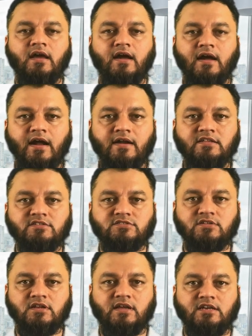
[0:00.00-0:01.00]
and
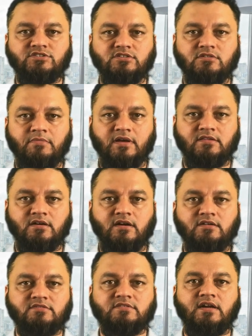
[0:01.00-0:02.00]
installation
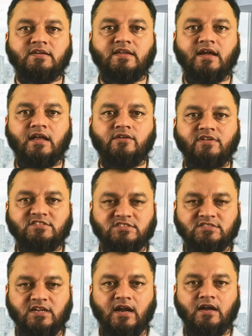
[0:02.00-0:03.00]
methods that can
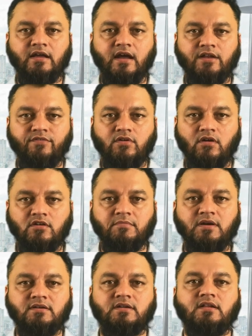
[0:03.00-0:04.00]
withstand
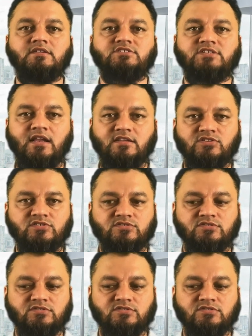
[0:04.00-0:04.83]
environmental challenges.